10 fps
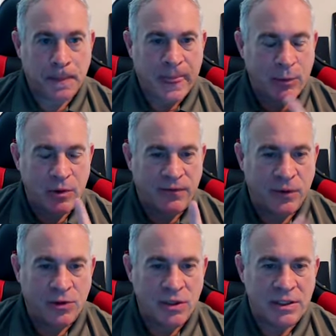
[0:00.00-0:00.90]
One of the
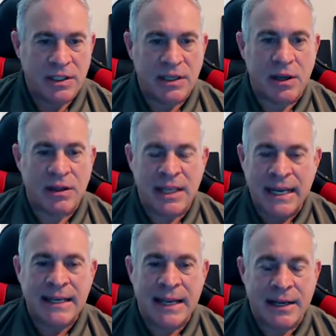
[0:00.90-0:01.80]
first things he
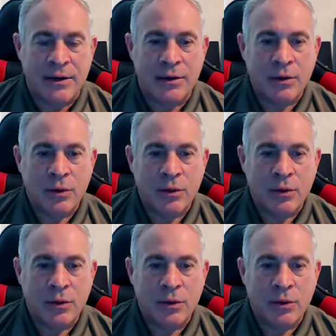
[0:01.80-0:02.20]
he did